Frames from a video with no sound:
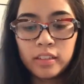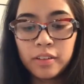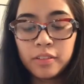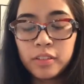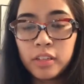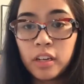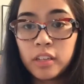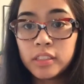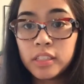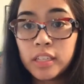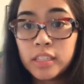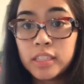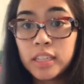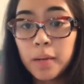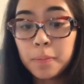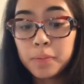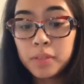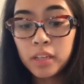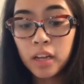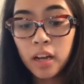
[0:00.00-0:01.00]
Lewandowski
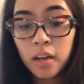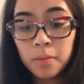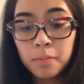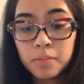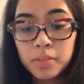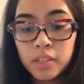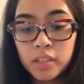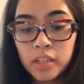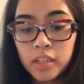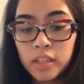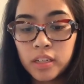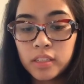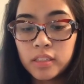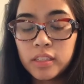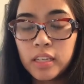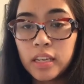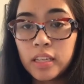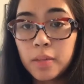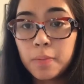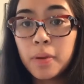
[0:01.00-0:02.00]
steps up to
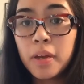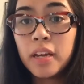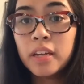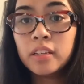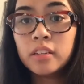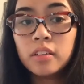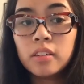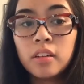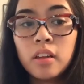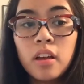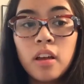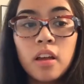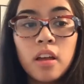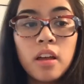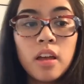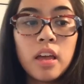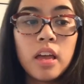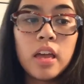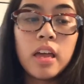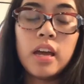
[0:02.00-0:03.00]
take the pen
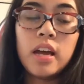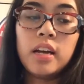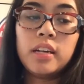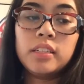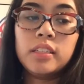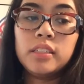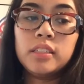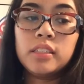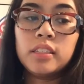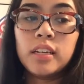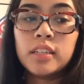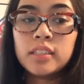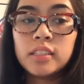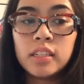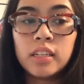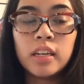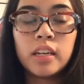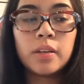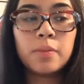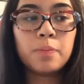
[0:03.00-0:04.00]
and he
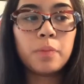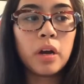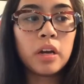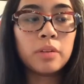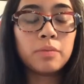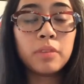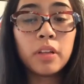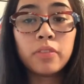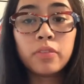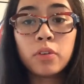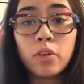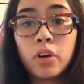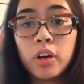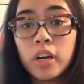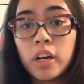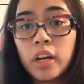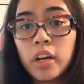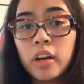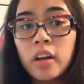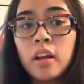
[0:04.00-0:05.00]
slots it in, bottom left
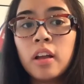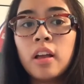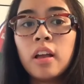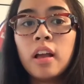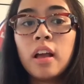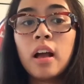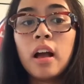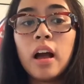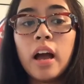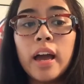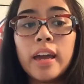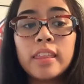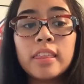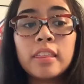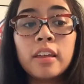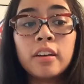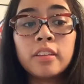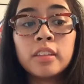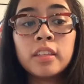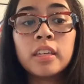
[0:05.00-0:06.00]
corner. I
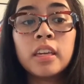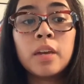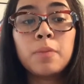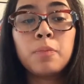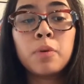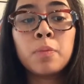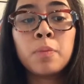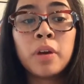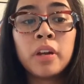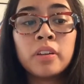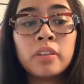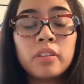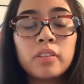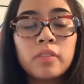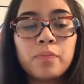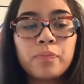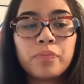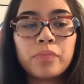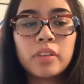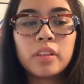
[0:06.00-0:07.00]
thought the keeper
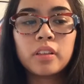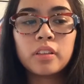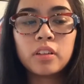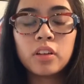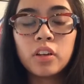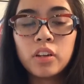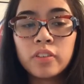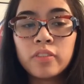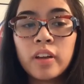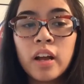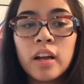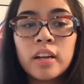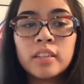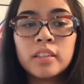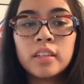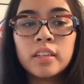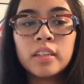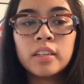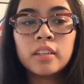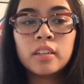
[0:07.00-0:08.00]
could have
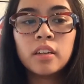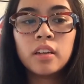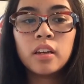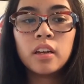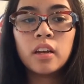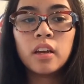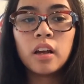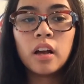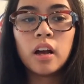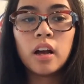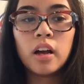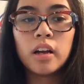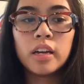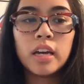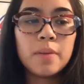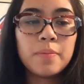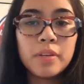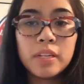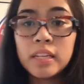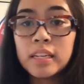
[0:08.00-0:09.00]
gotten it.
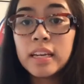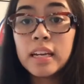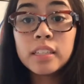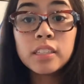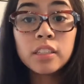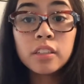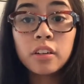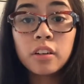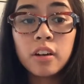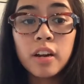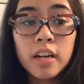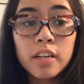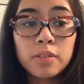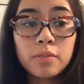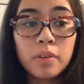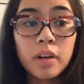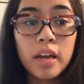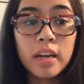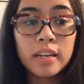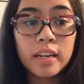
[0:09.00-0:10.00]
I mean, he guessed the correct
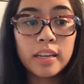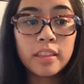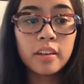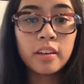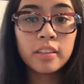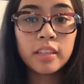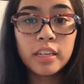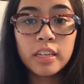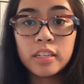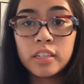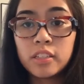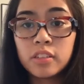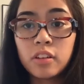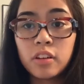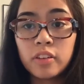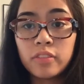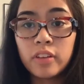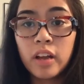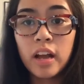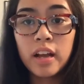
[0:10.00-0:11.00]
way, and I thought that he just
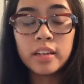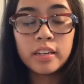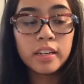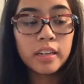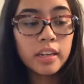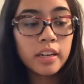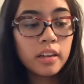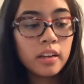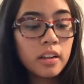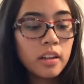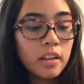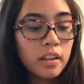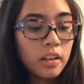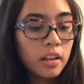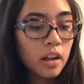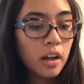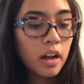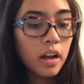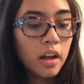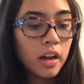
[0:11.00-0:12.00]
could have gotten it
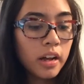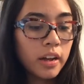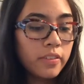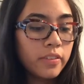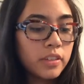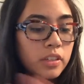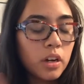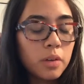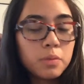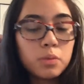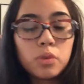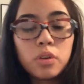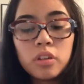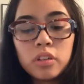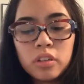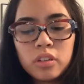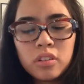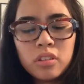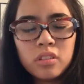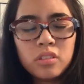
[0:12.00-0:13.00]
if his arms were
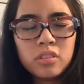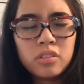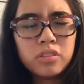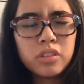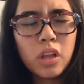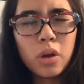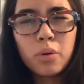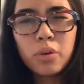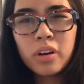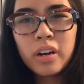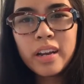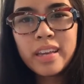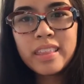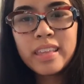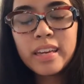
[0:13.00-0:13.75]
a little lower, I